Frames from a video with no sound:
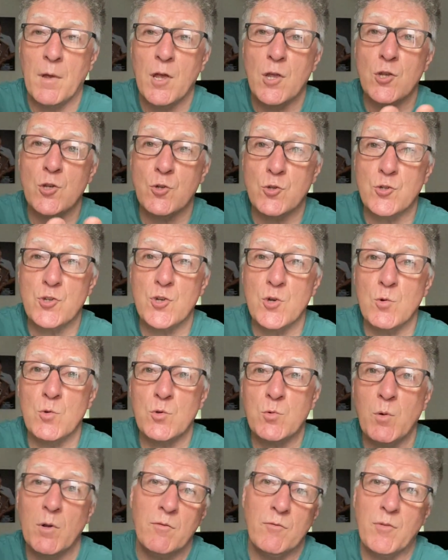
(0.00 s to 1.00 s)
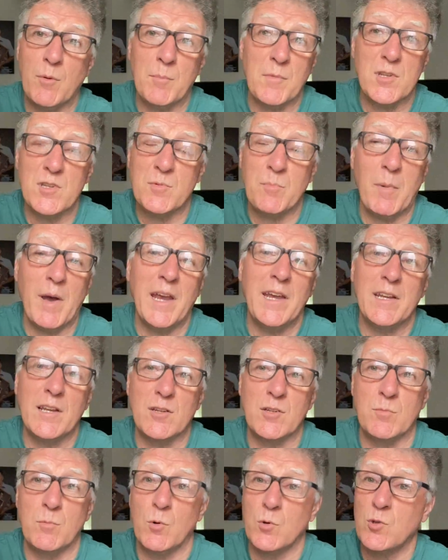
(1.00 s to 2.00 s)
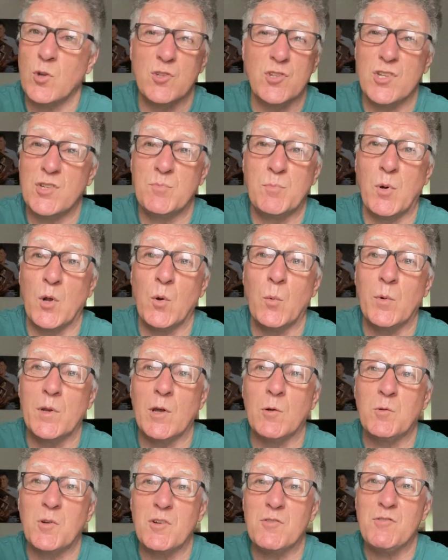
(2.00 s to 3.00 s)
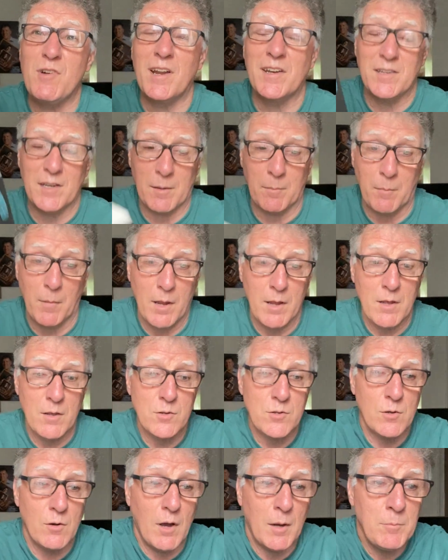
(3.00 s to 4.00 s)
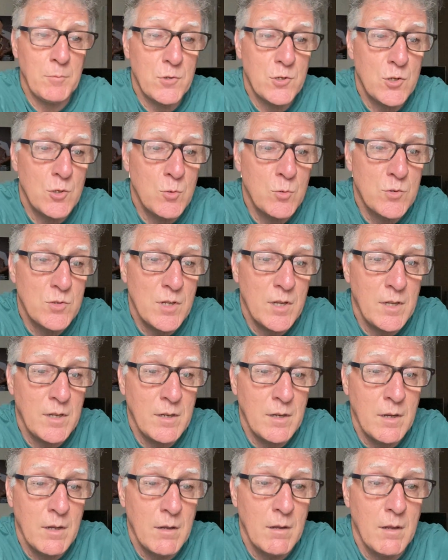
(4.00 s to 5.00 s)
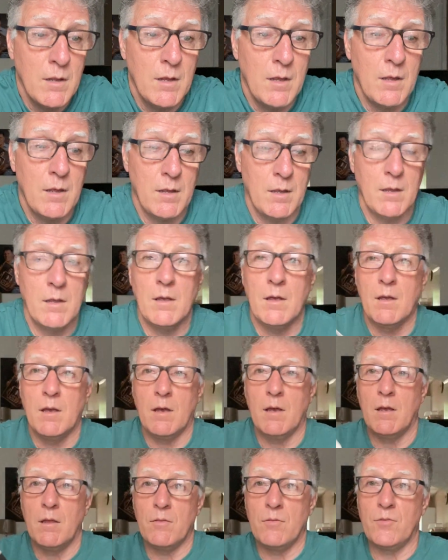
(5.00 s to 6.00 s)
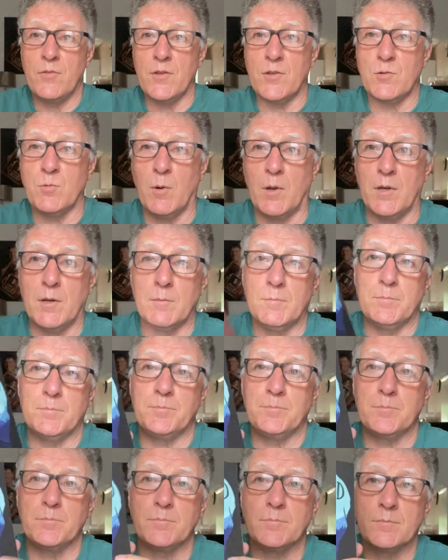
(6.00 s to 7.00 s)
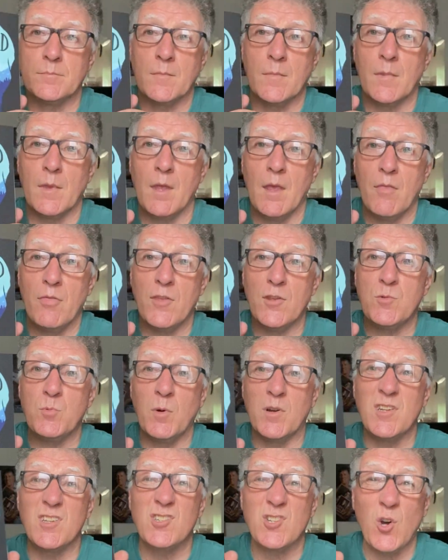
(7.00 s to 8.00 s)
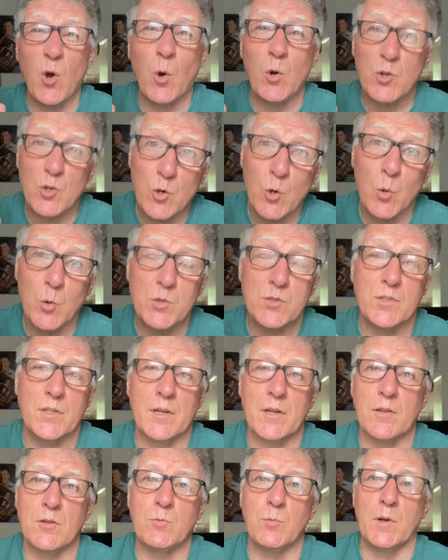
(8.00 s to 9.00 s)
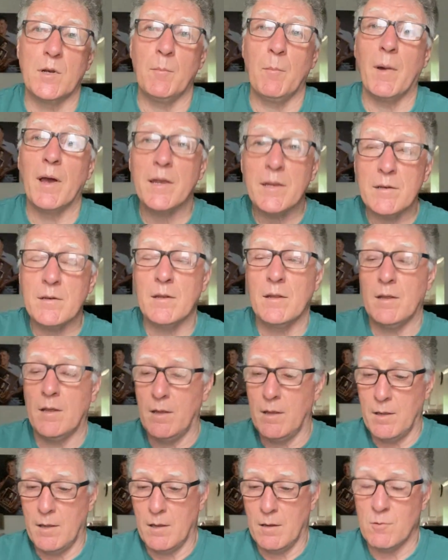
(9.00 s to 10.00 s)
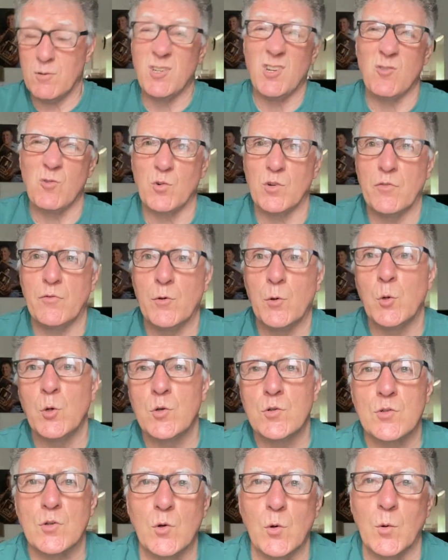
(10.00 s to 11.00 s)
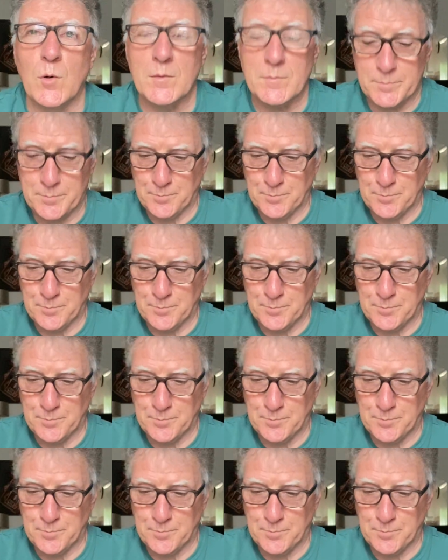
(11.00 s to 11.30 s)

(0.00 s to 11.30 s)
You choose one from the spine, I suppose, or just pull one out at random. So I'm choosing this one. This one is called Ghosted. It's one of mine, which I wrote a few years ago.